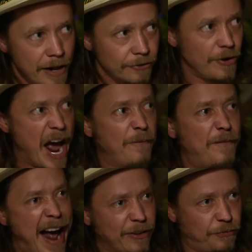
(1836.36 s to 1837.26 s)
So now
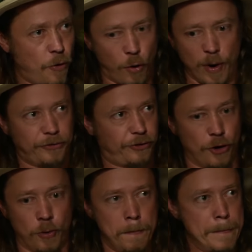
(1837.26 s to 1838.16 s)
fast forward
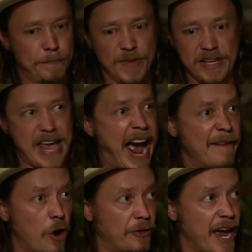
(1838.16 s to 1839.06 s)
to, you
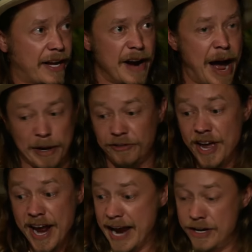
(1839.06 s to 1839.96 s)
have all the economics
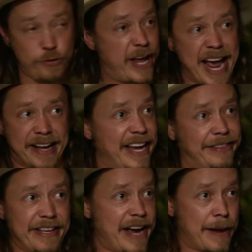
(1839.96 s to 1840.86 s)
and you can't get
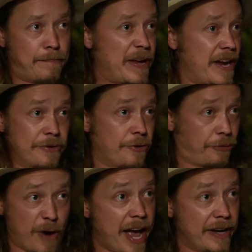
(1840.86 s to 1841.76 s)
the IP under
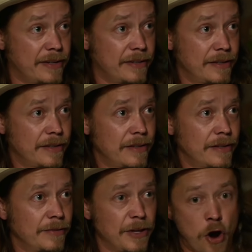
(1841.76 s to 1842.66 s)
threat.
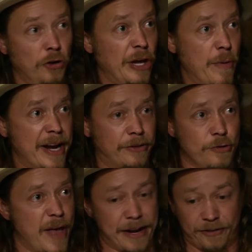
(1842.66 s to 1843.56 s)
The only way to do
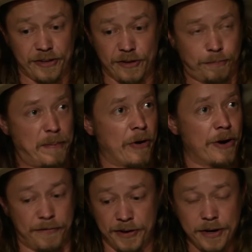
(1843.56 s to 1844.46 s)
that is in the spirit
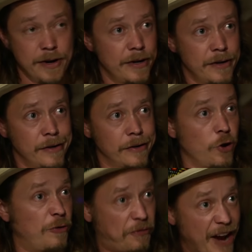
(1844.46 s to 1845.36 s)
of
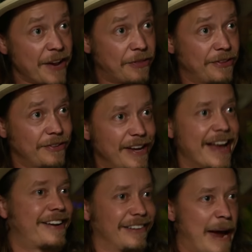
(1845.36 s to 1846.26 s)
good faith
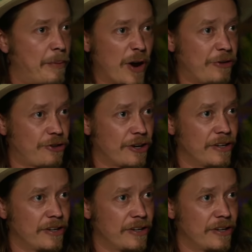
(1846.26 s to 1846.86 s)
and collaboration.